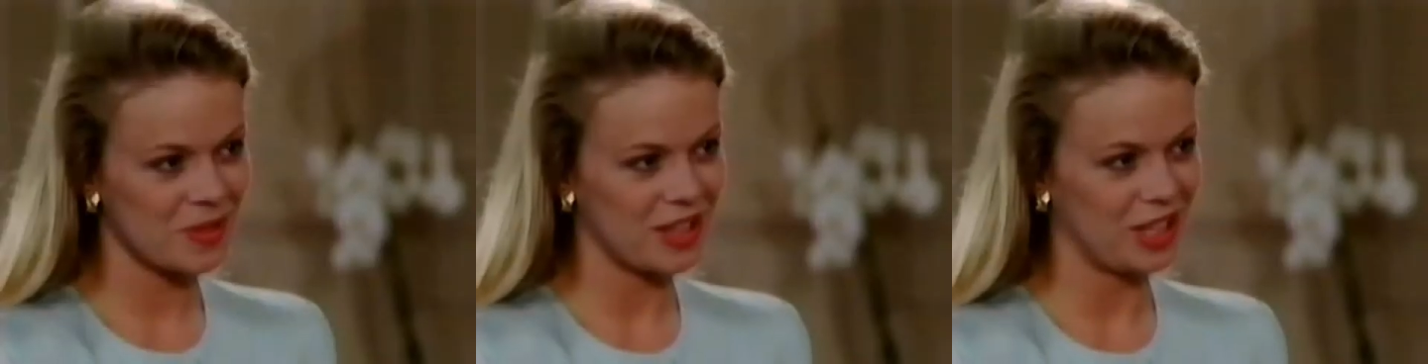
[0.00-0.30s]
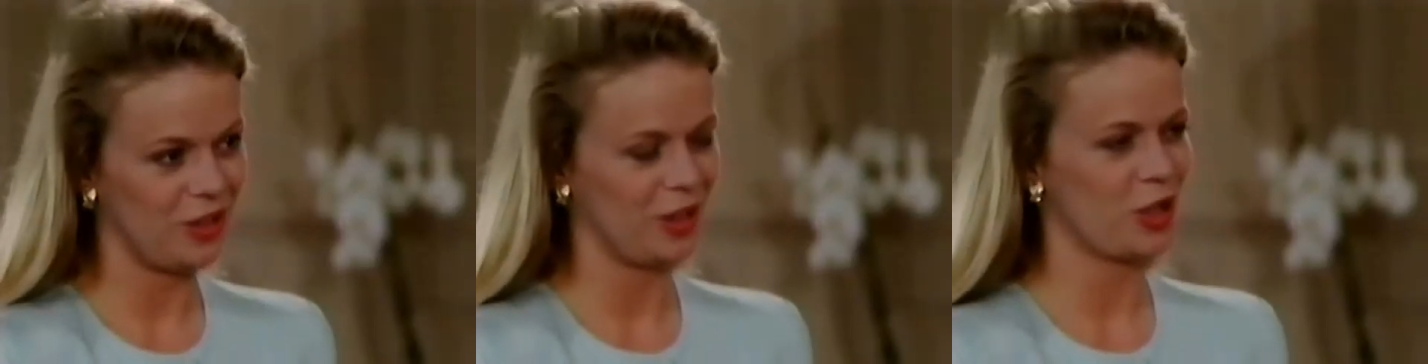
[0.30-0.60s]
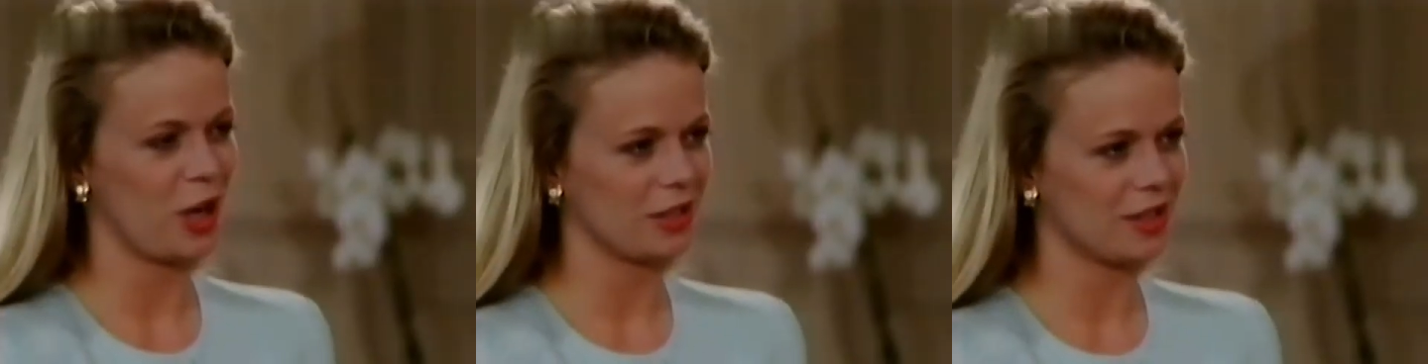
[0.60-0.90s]
Well, I think you
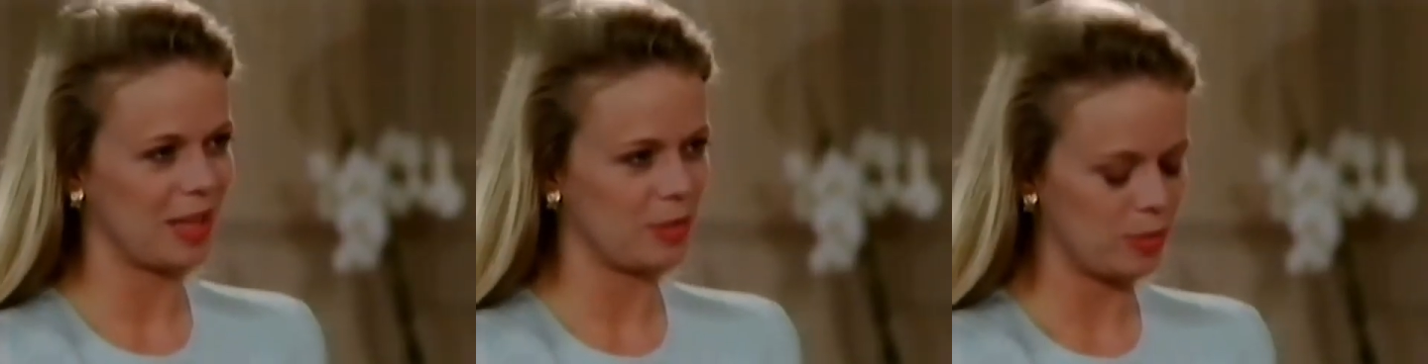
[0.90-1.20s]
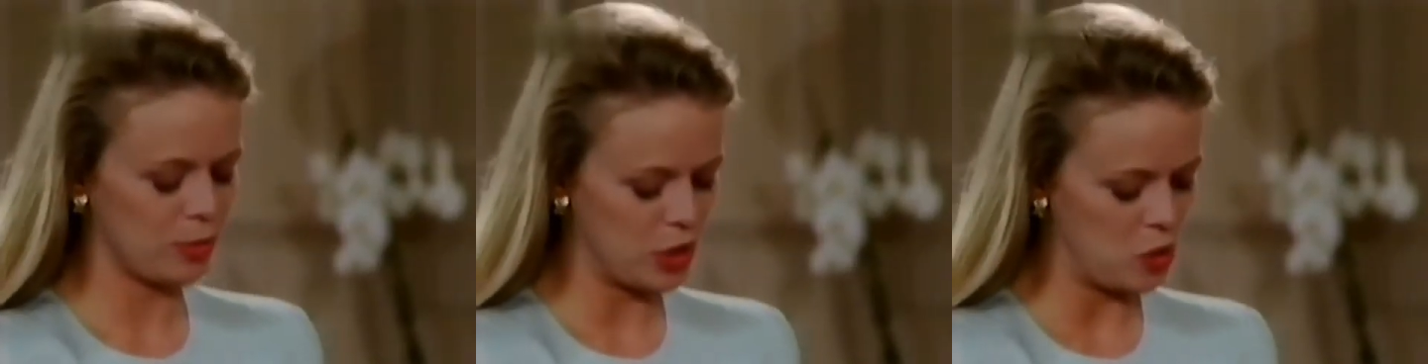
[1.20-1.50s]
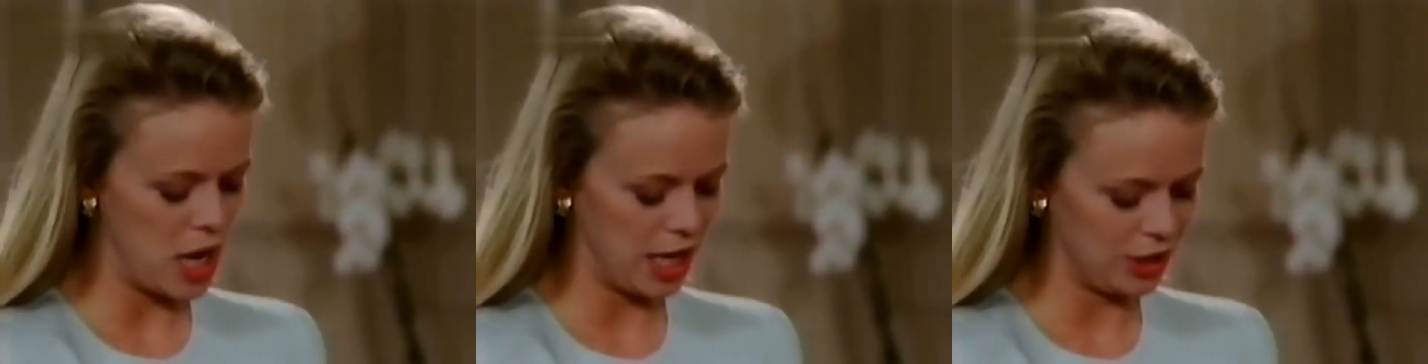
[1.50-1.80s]
could chalk this up to
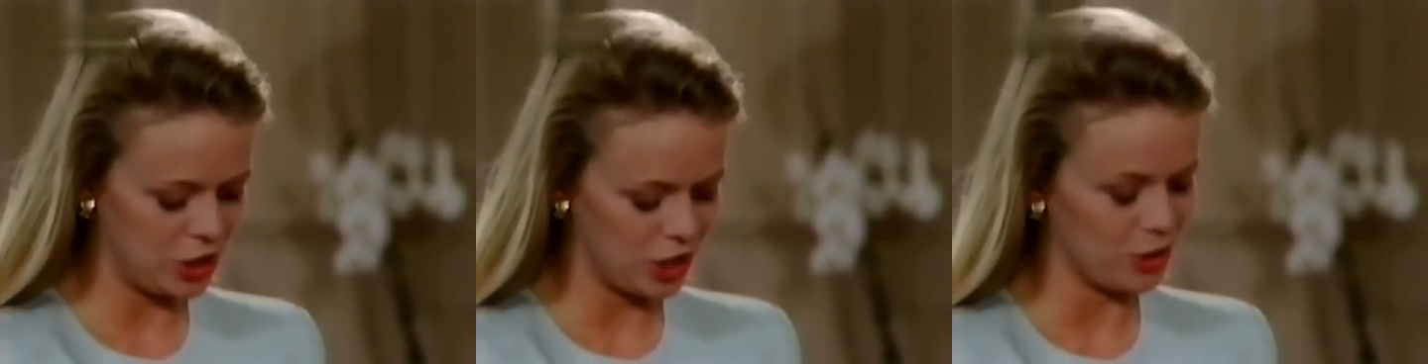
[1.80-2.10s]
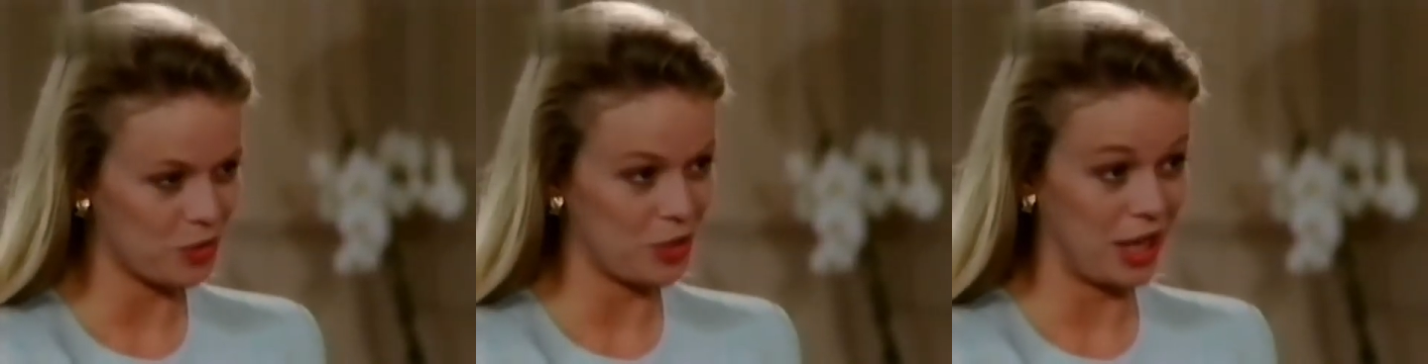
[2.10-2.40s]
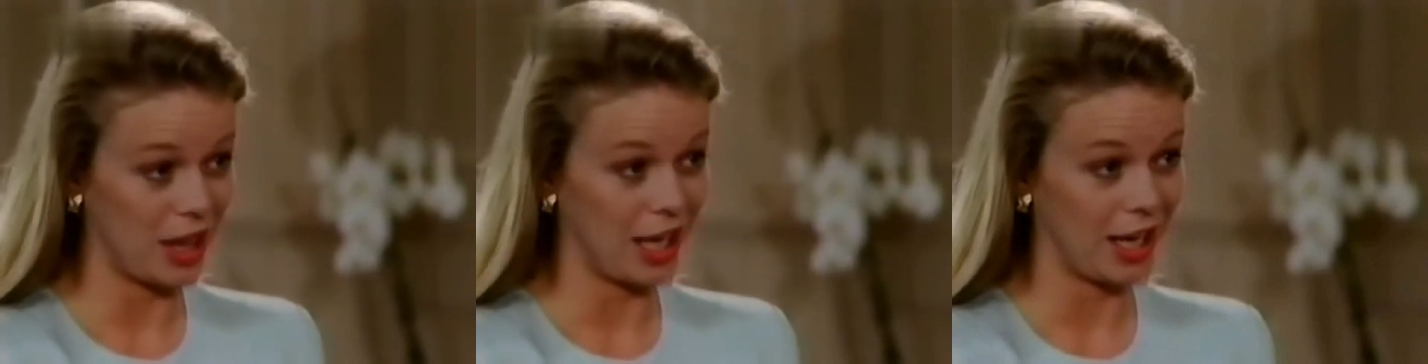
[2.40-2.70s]
pre-wedding jitters. What
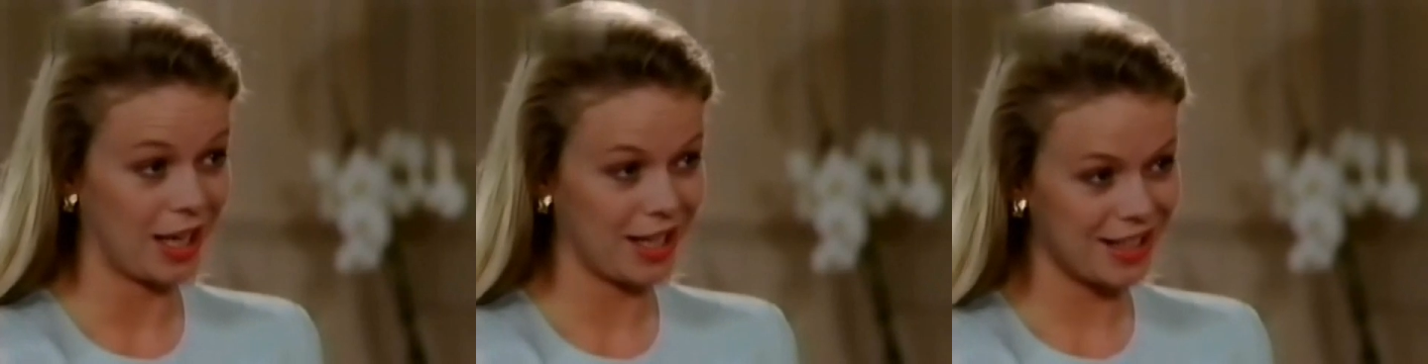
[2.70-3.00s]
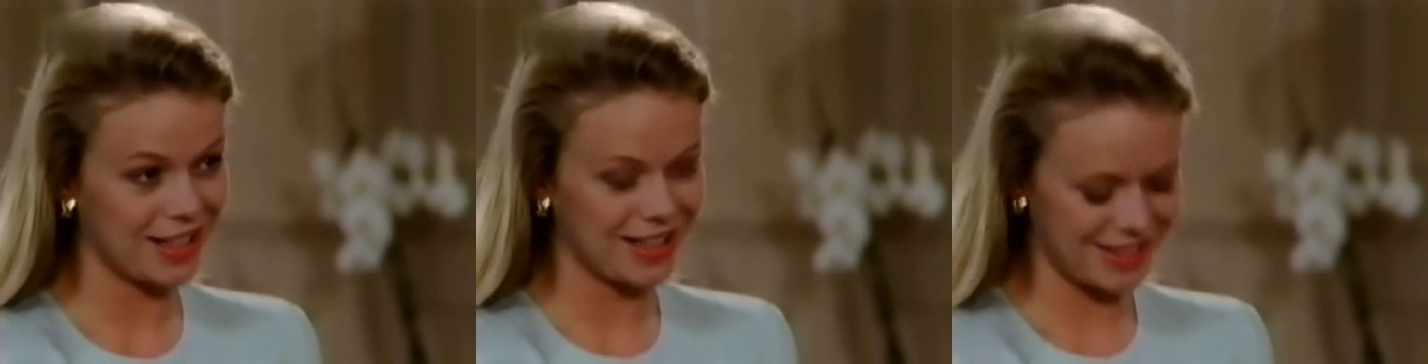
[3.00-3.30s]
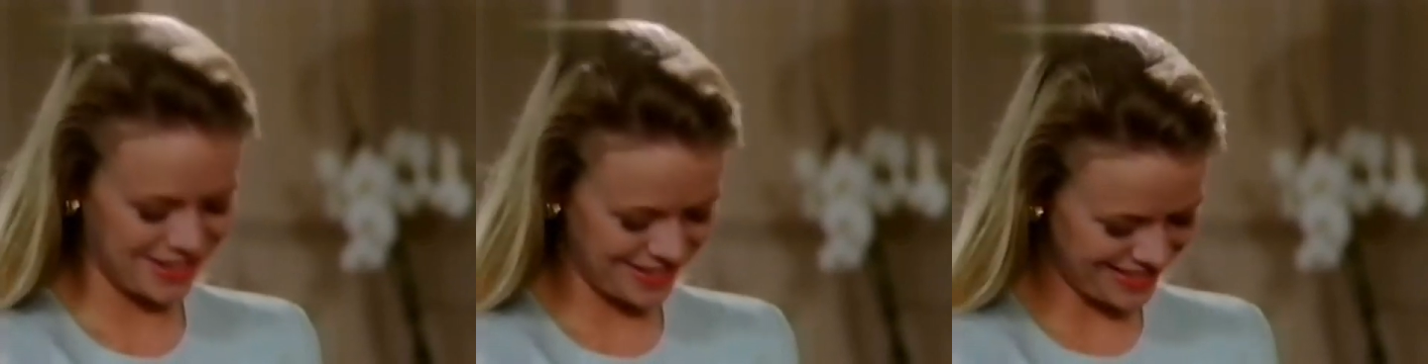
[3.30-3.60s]
do you think? I think
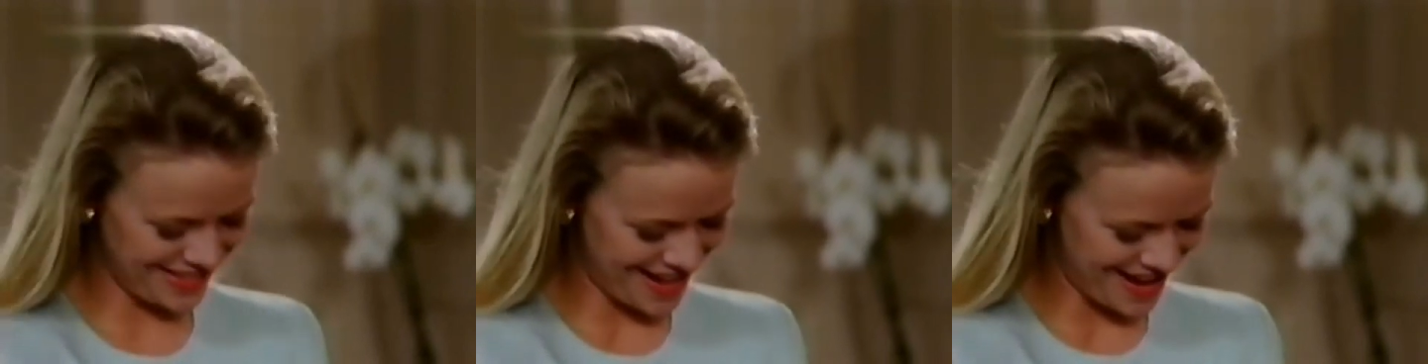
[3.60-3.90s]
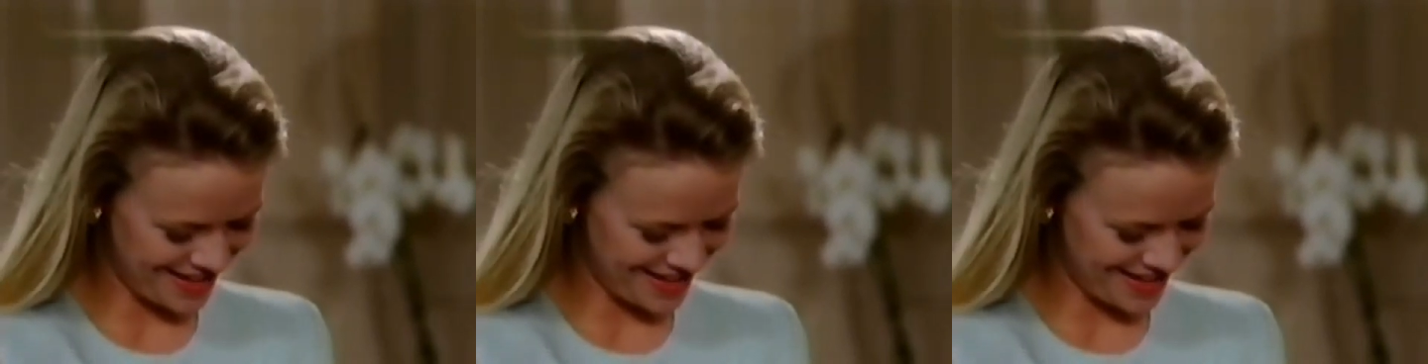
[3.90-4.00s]
you're right. Yeah.